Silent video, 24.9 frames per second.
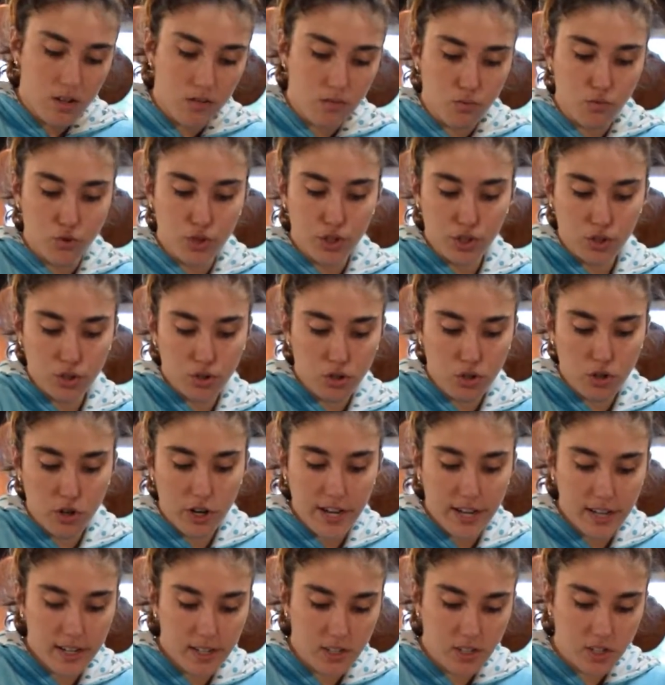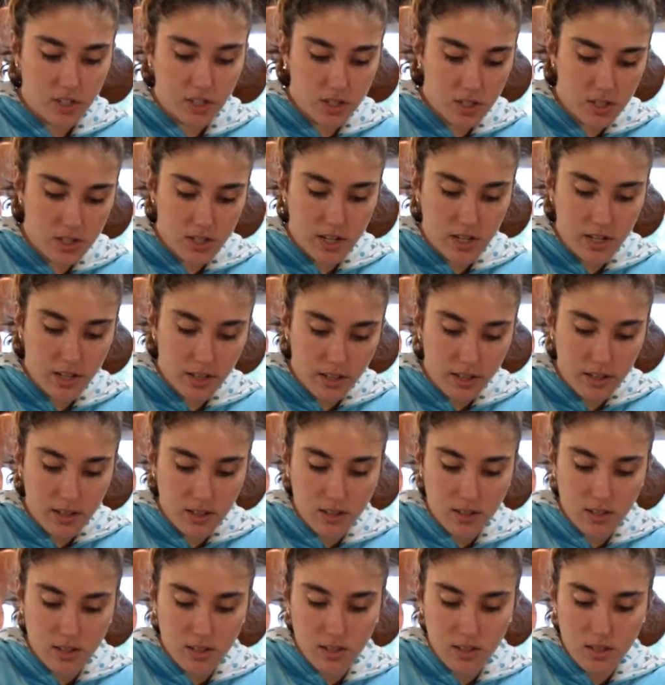Real quick, just till
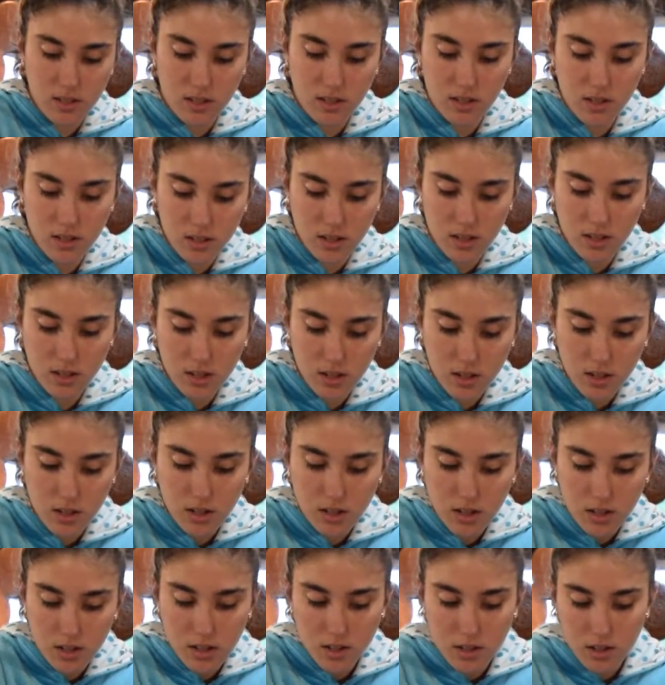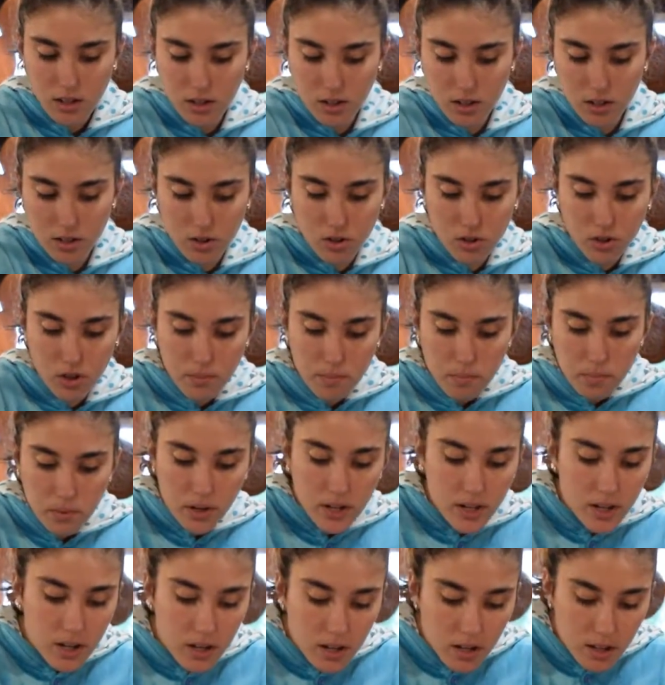it's
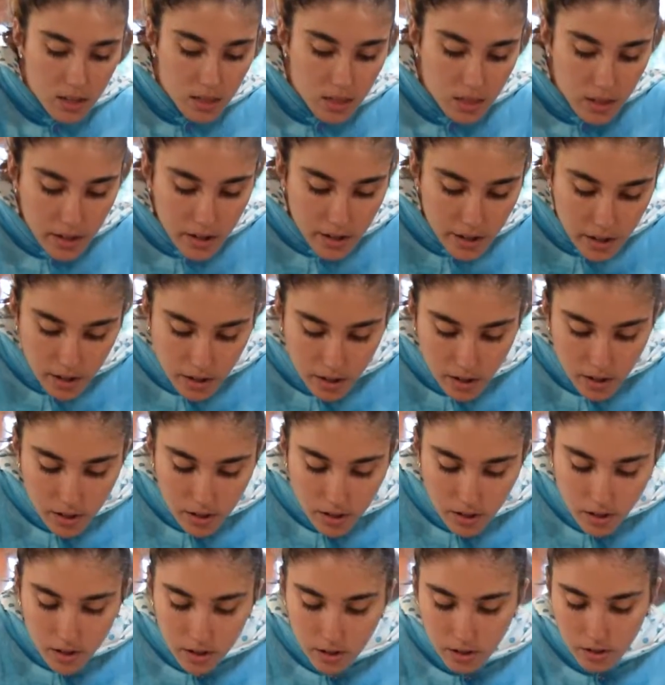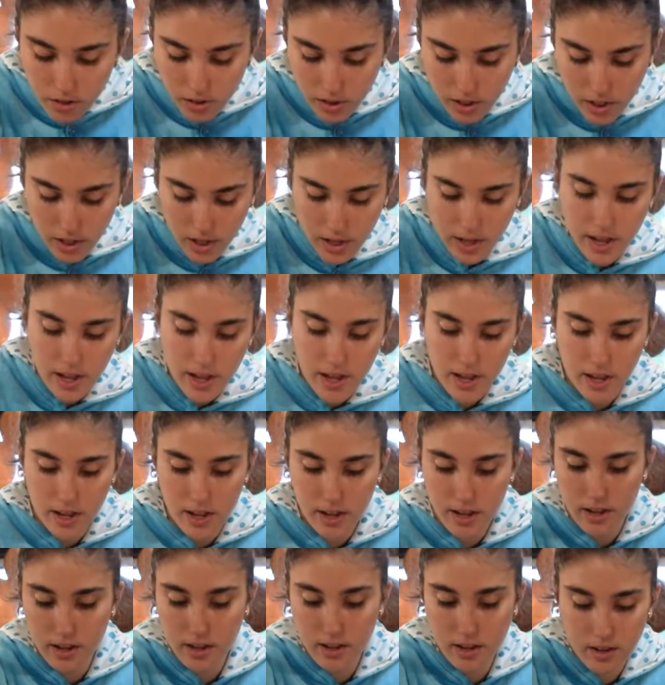incorporated in there. Okay,
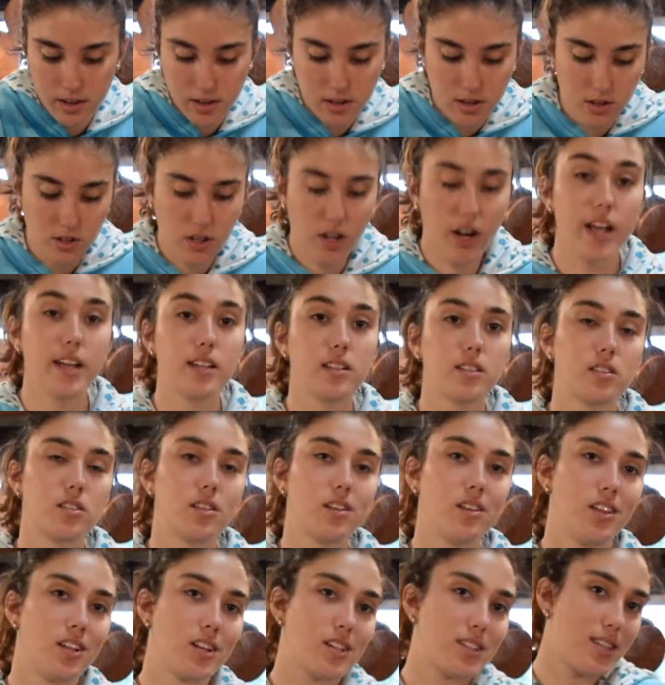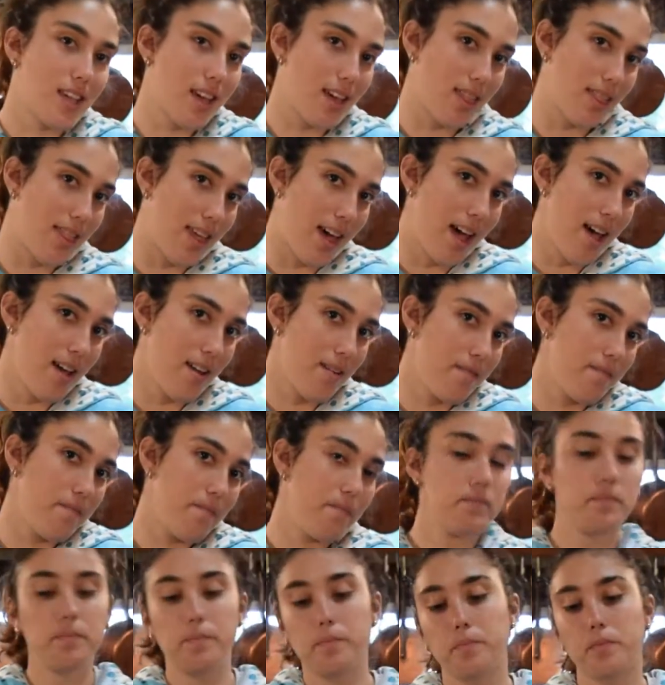great, so it looks like that.
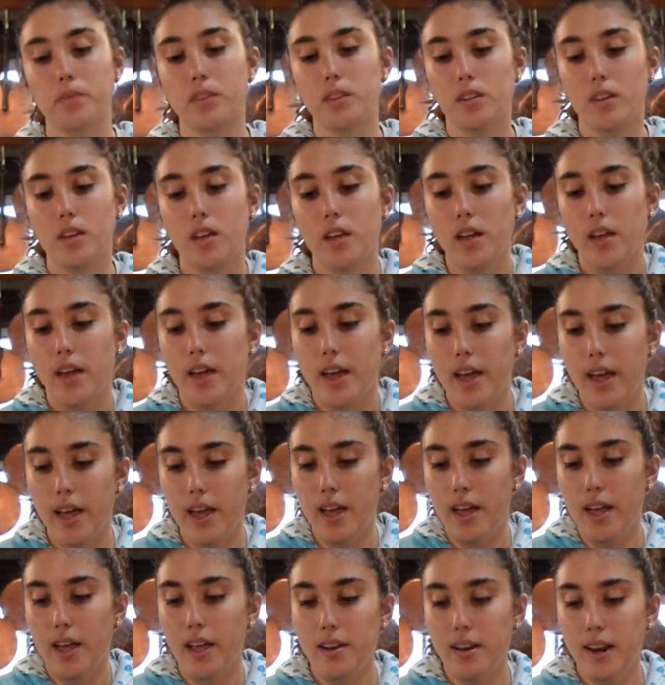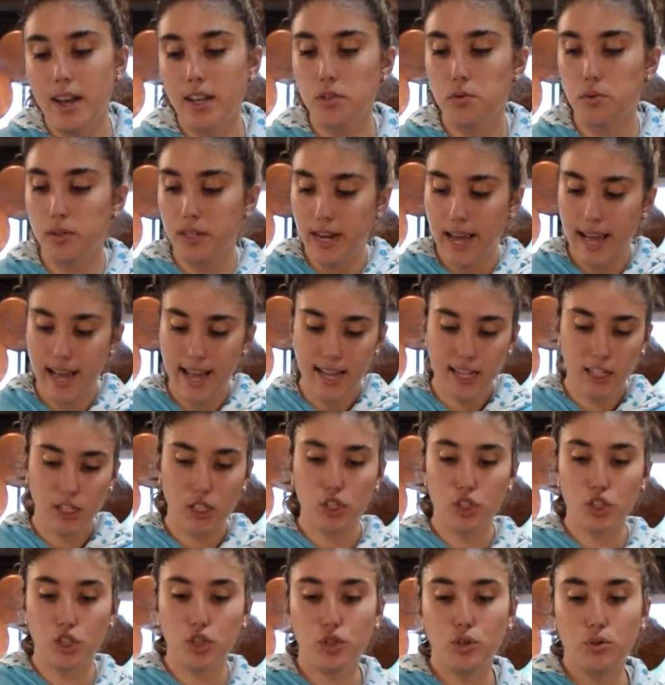And next we're gonna
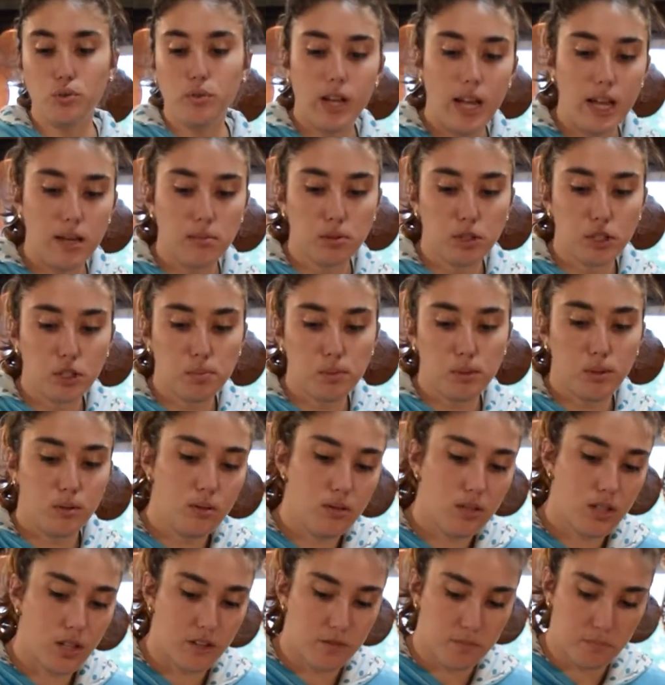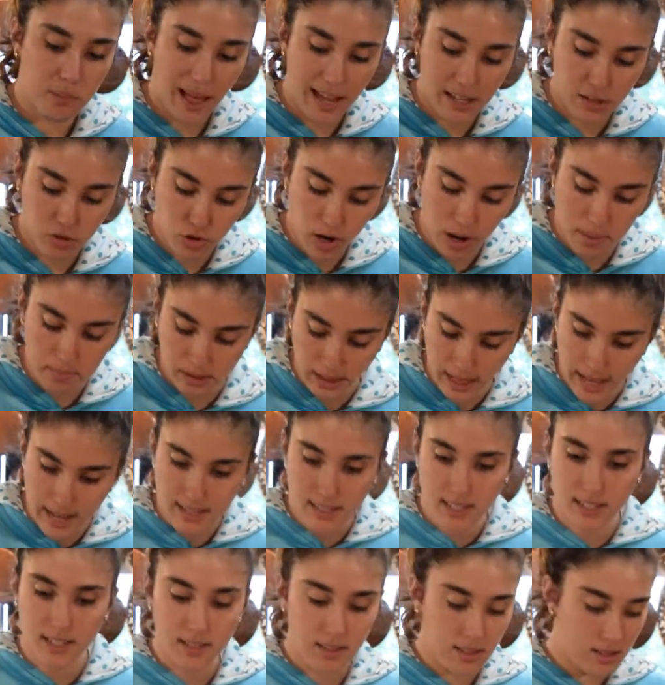add 2 tablespoons of blackstrap
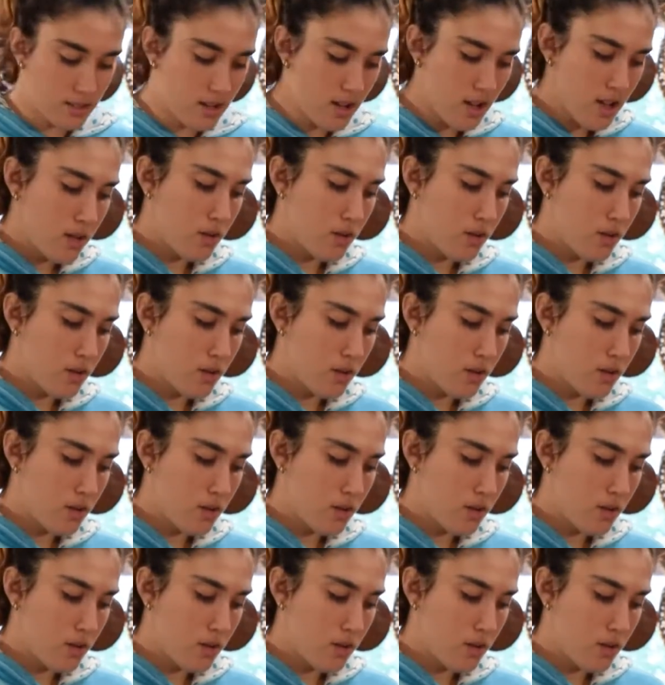molasses.